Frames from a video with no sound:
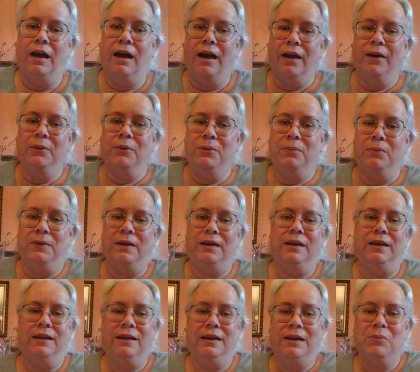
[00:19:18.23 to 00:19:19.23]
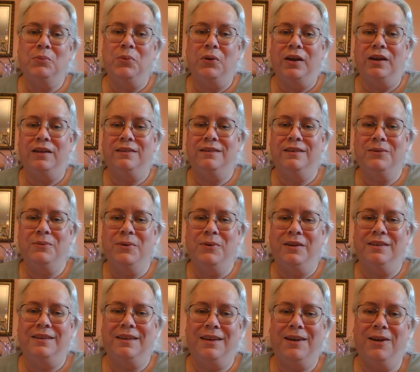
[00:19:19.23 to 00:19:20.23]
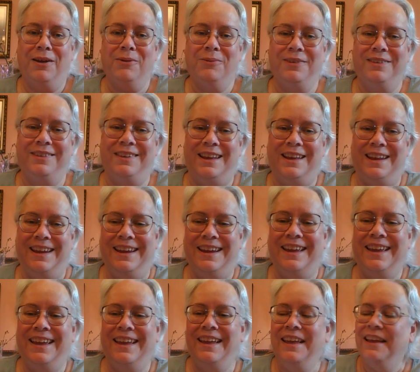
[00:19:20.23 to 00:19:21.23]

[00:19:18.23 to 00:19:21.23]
I would be impressed and want to come sleep